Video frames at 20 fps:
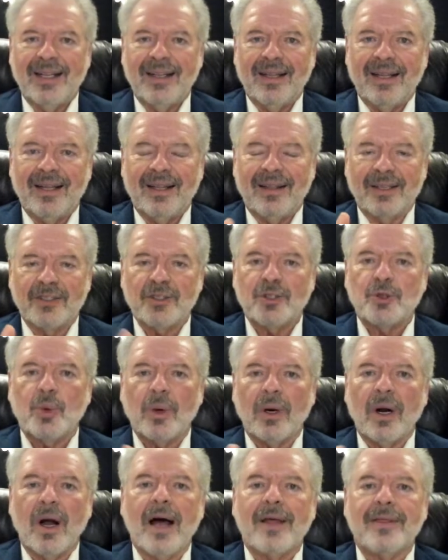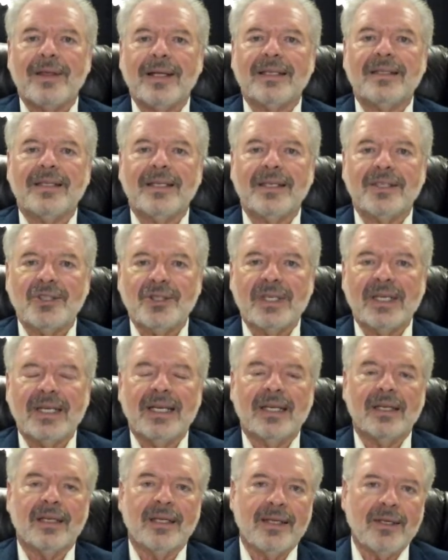And this is where
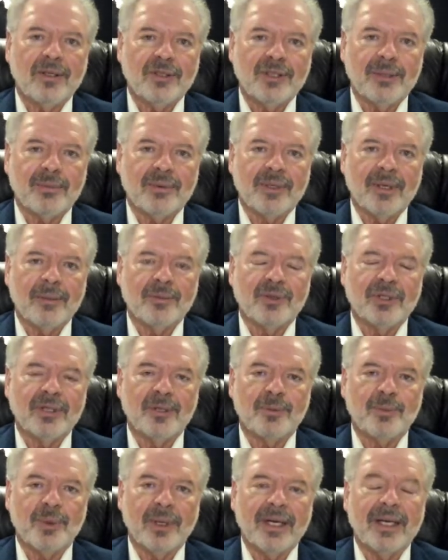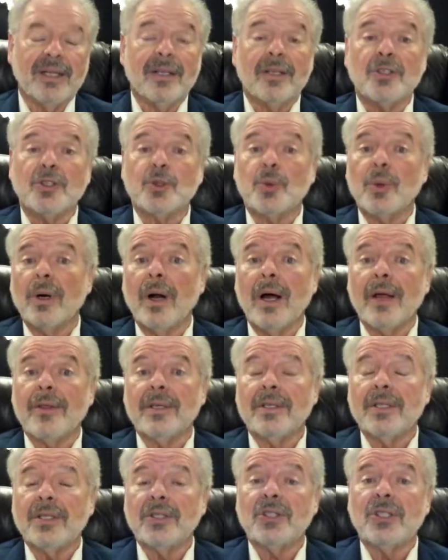authenticity in leadership comes into play, and this is where
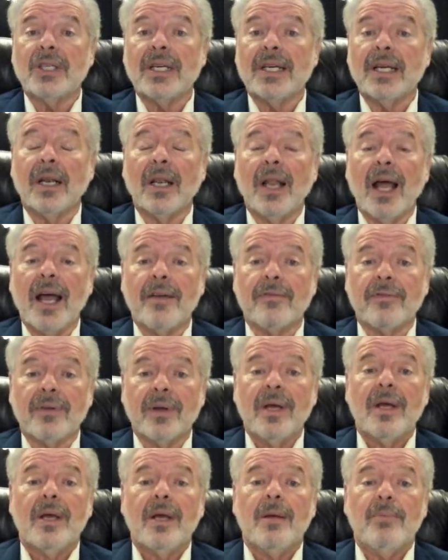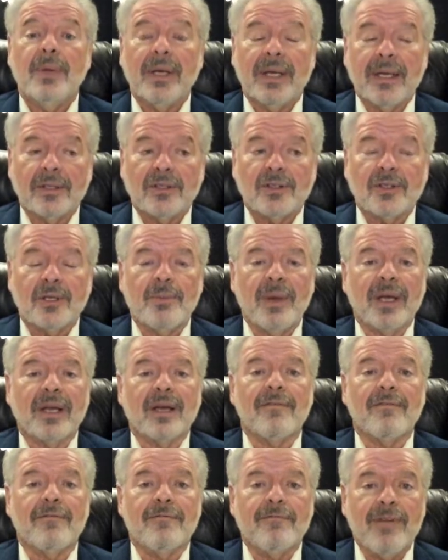authenticity in life begins to make
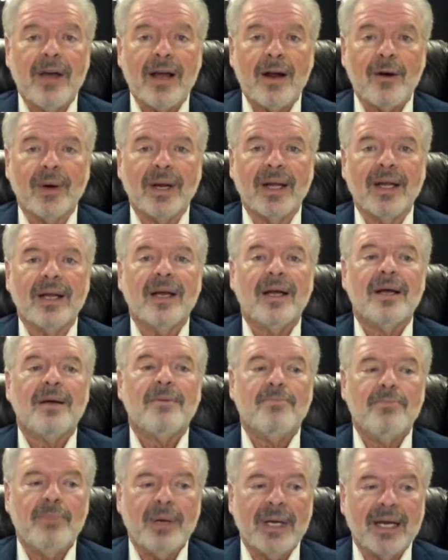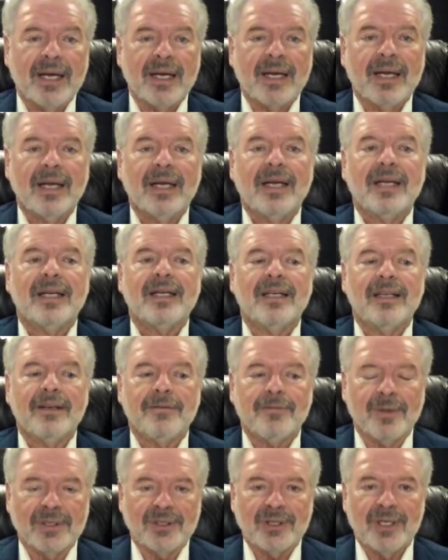a very big
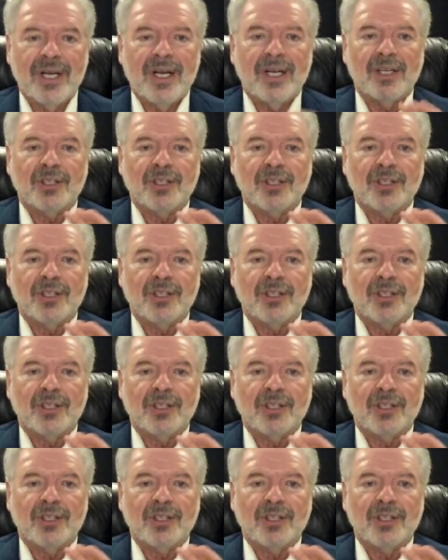difference.